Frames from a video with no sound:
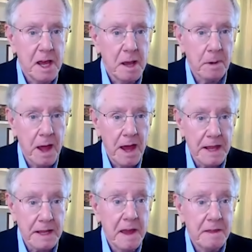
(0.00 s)

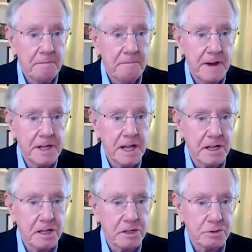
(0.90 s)
implying the Fed
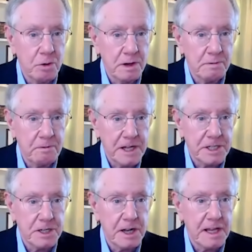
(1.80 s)
can control
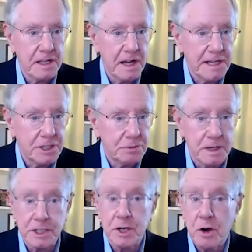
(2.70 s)
inflation like a light
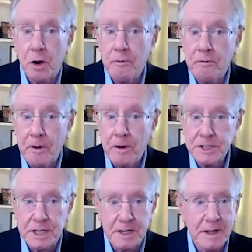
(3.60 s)
switch or
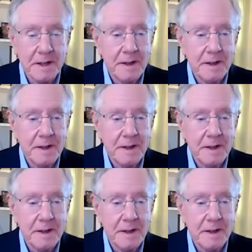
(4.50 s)
faucet.